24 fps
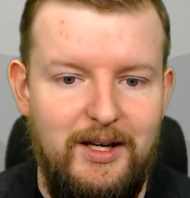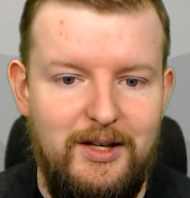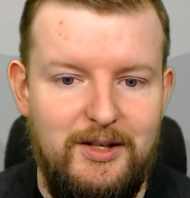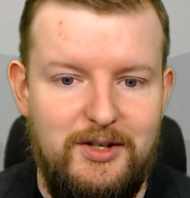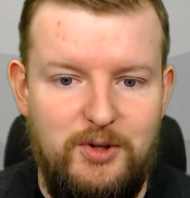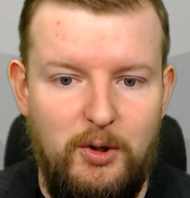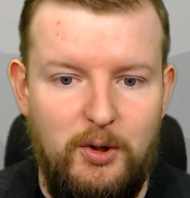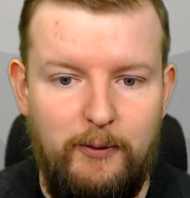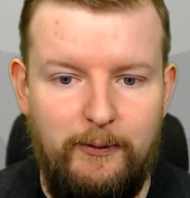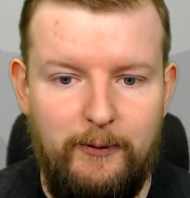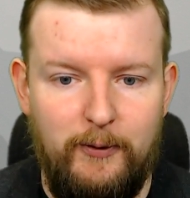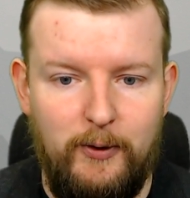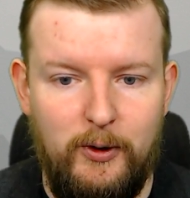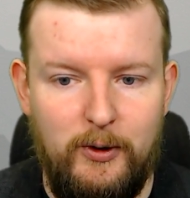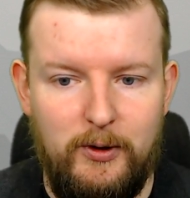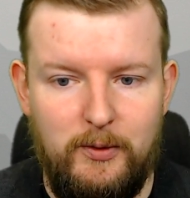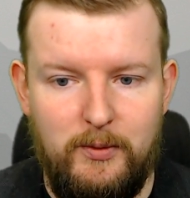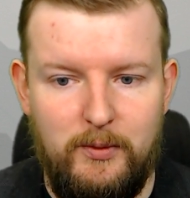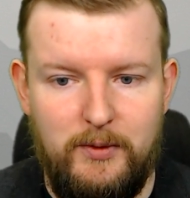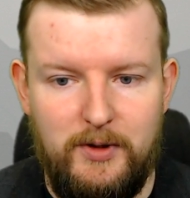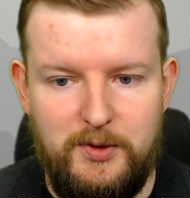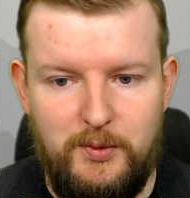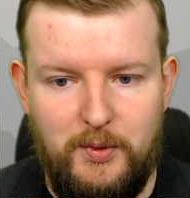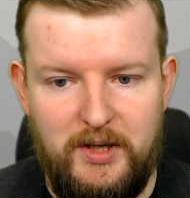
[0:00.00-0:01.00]

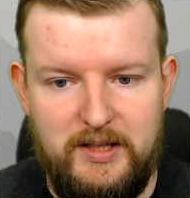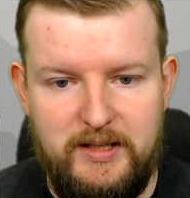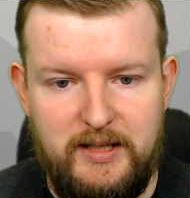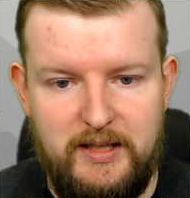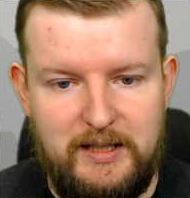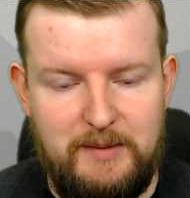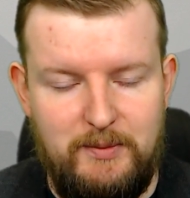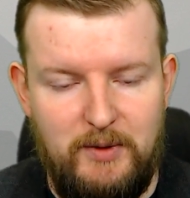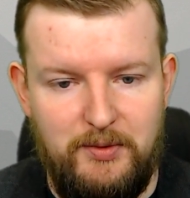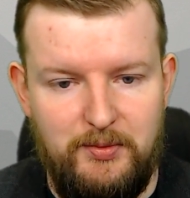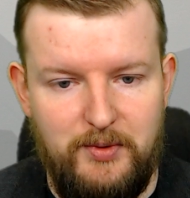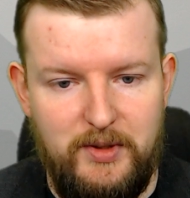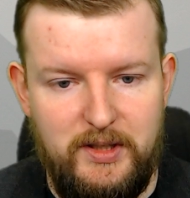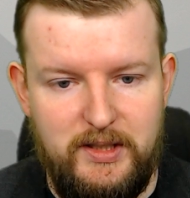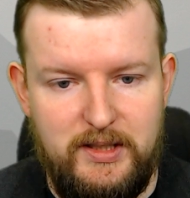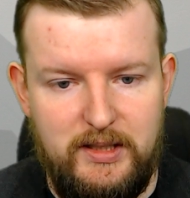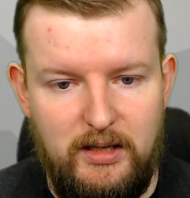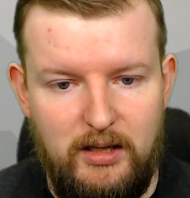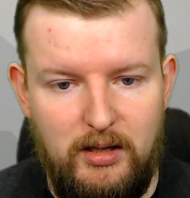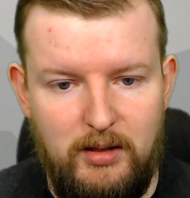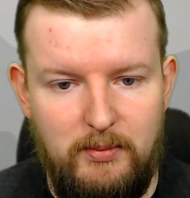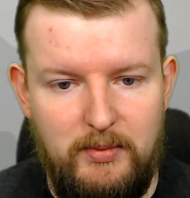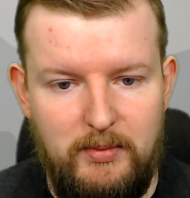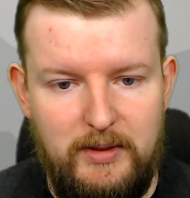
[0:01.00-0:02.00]
Stoffern with a 26-month
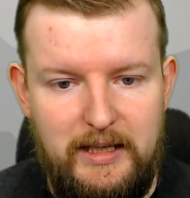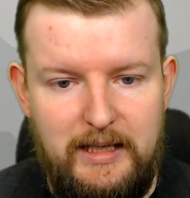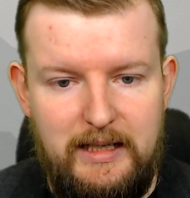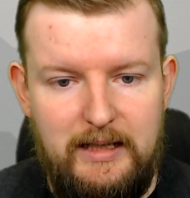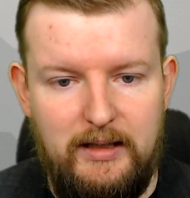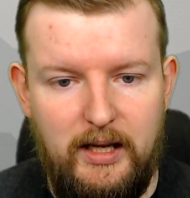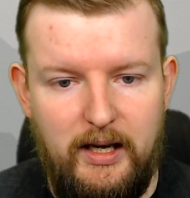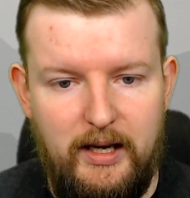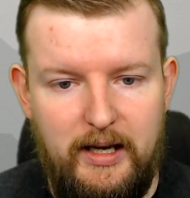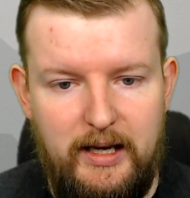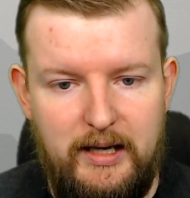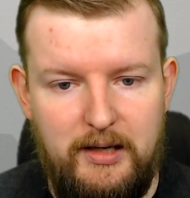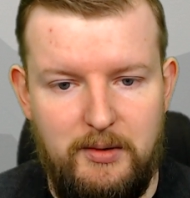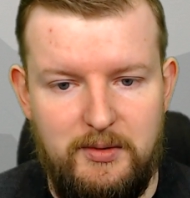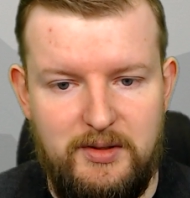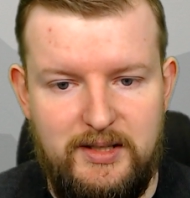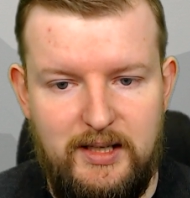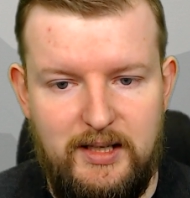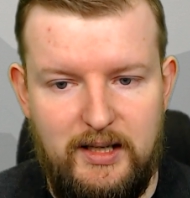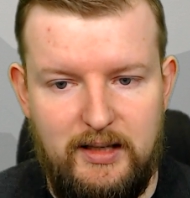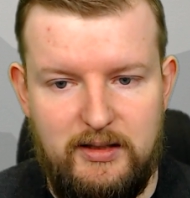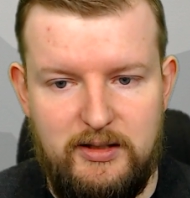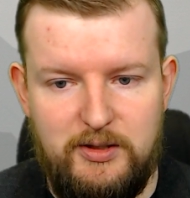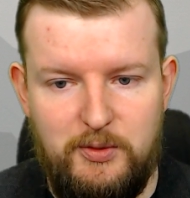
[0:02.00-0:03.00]
resub.
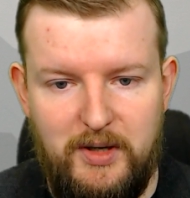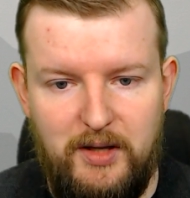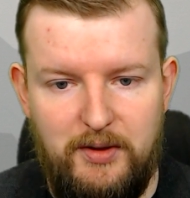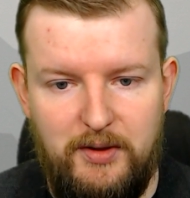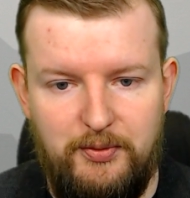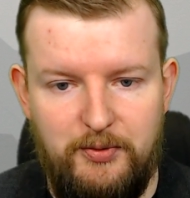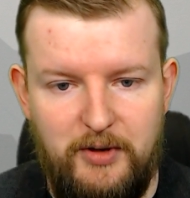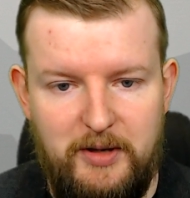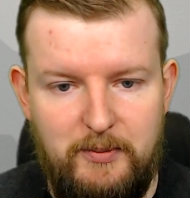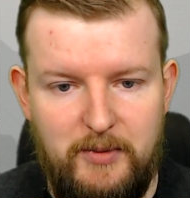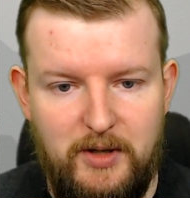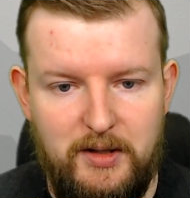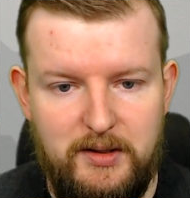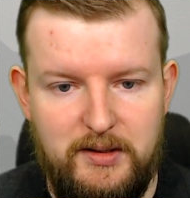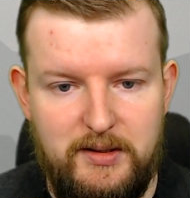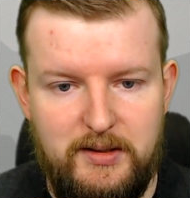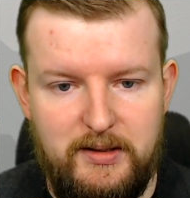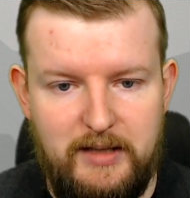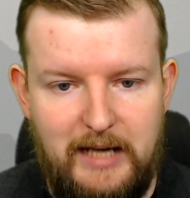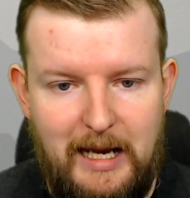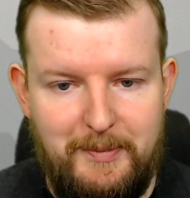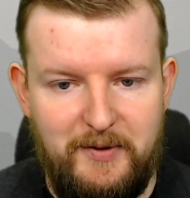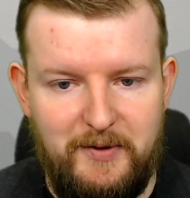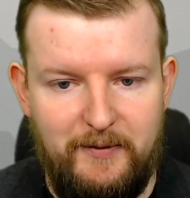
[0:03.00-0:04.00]
Ela806, 23
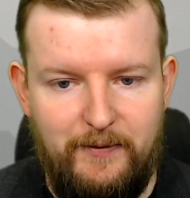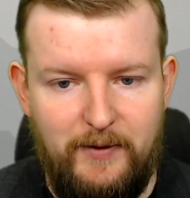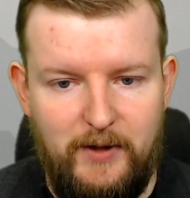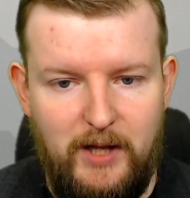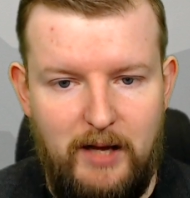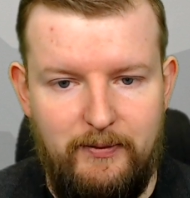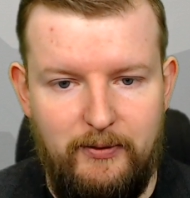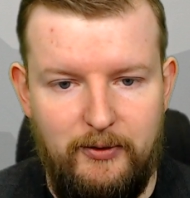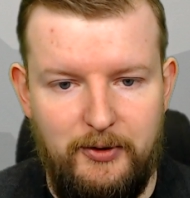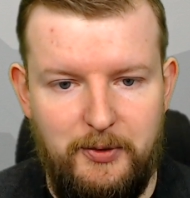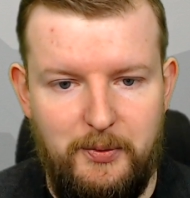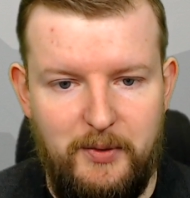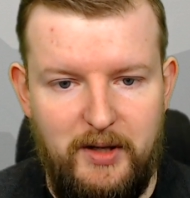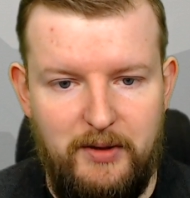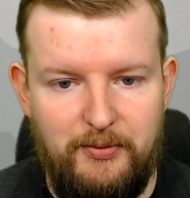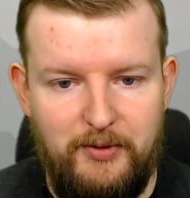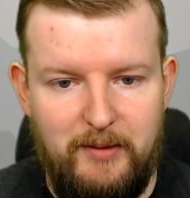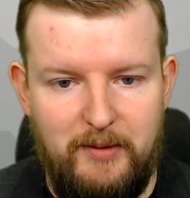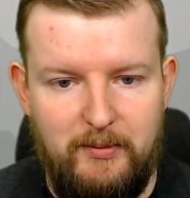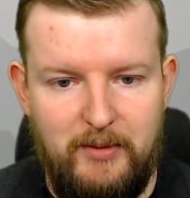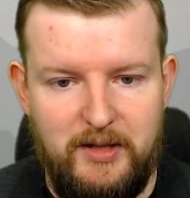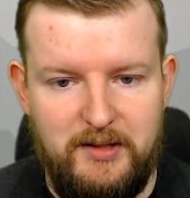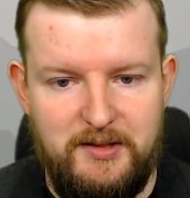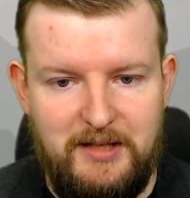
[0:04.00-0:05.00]
months. Captain Falafel,
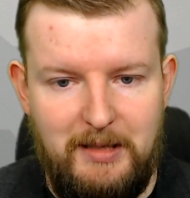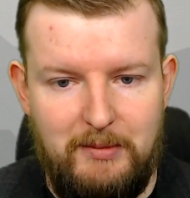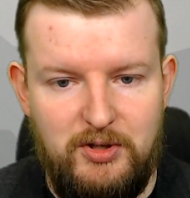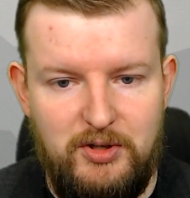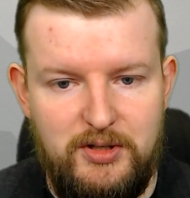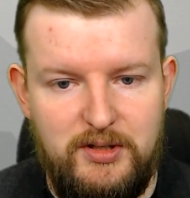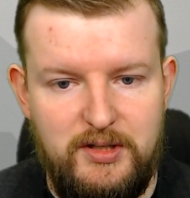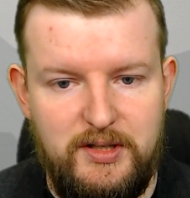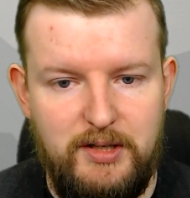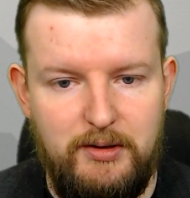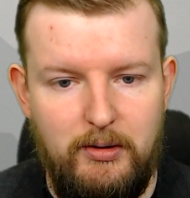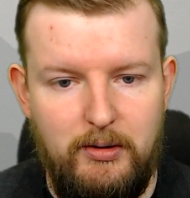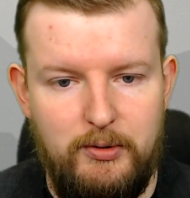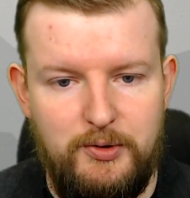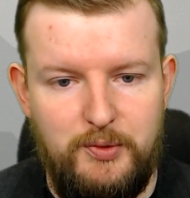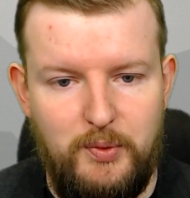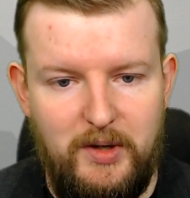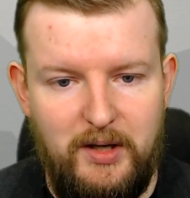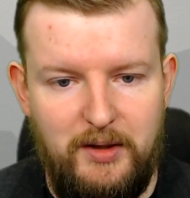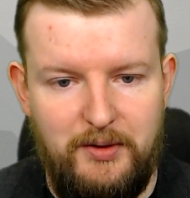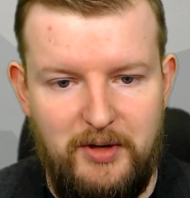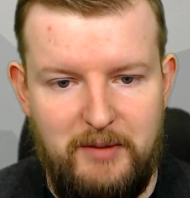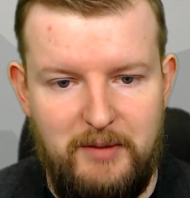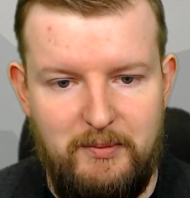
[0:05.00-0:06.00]
23 months. Temujin Zero,
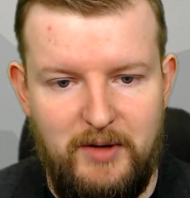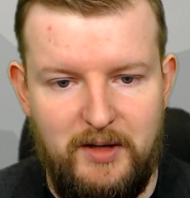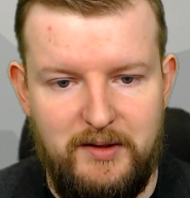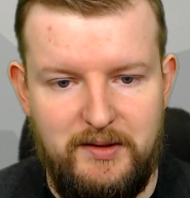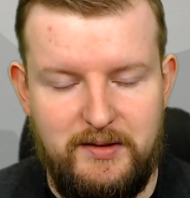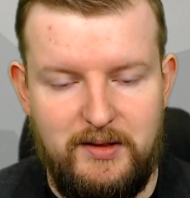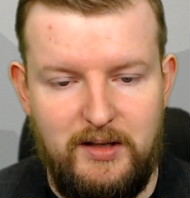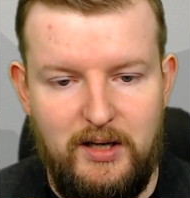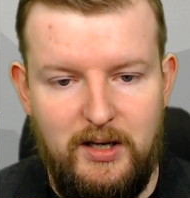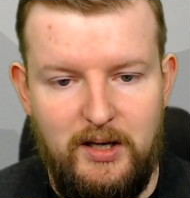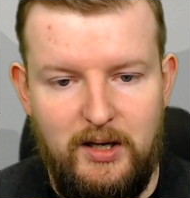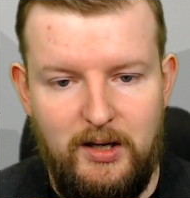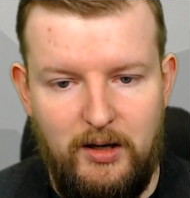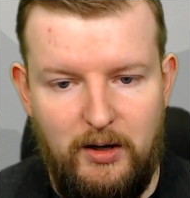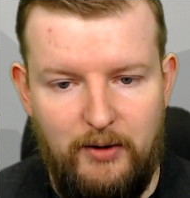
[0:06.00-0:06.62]
23 months.